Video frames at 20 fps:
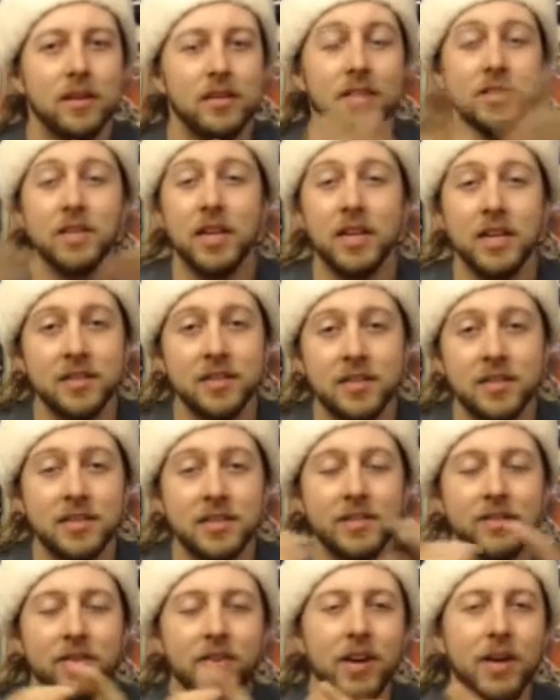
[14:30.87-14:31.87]
it just ends. He
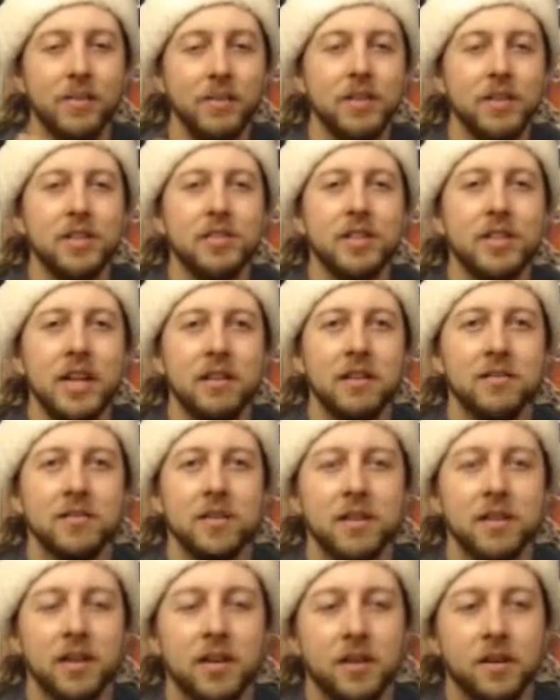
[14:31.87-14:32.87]
doesn't even grab it. It just
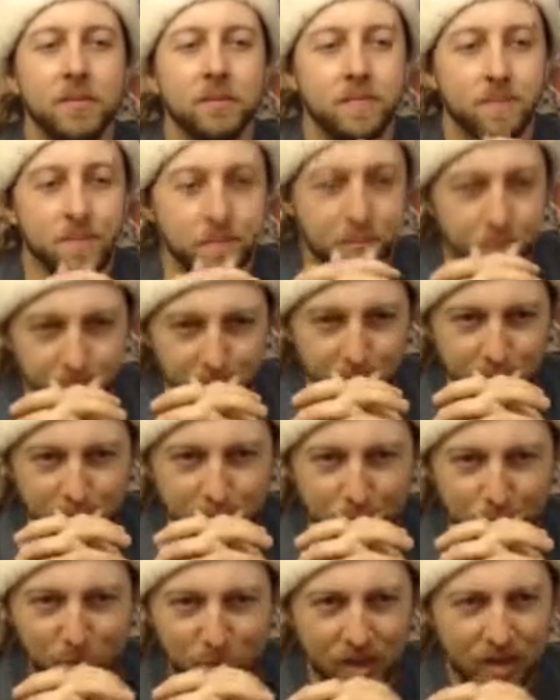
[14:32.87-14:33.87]
ends.
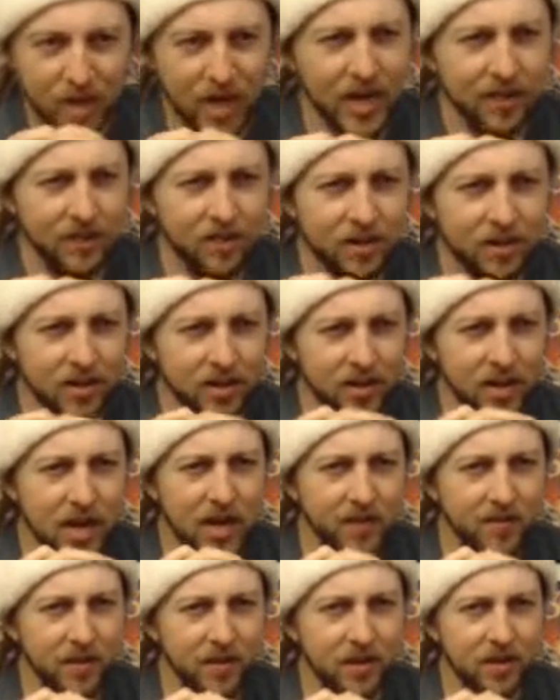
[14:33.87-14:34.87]
Kind
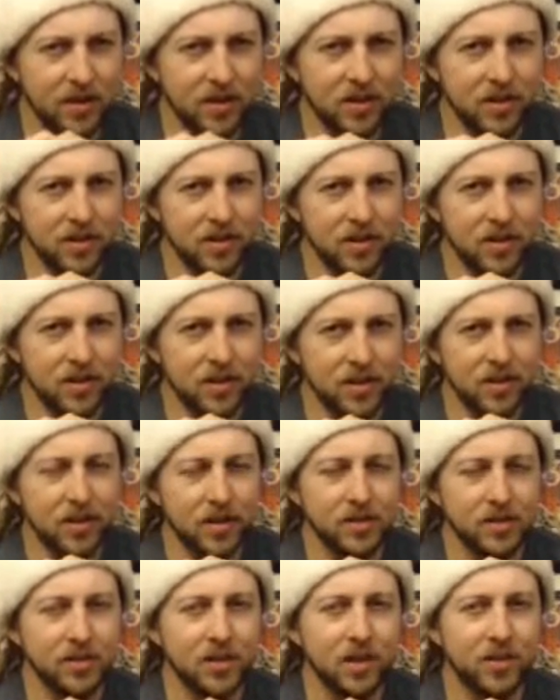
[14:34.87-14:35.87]
of a
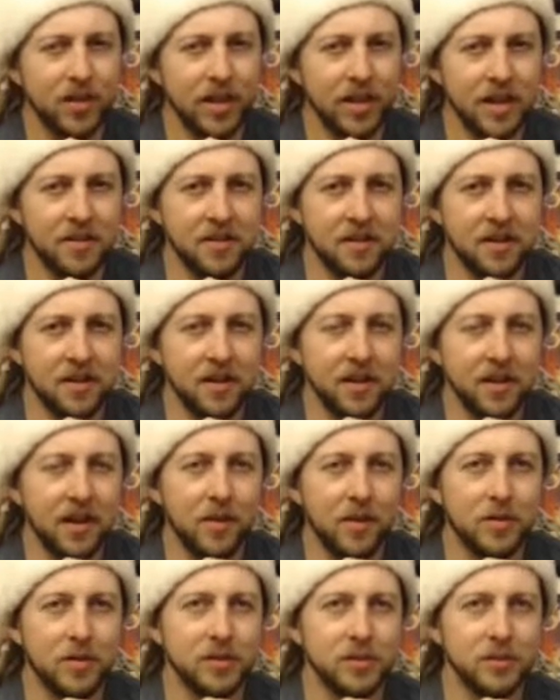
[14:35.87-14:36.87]
sorry ending.
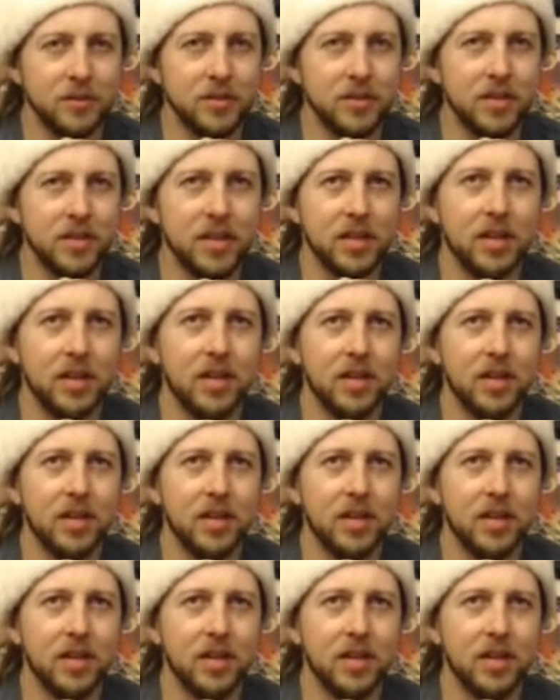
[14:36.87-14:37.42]
I wish it was.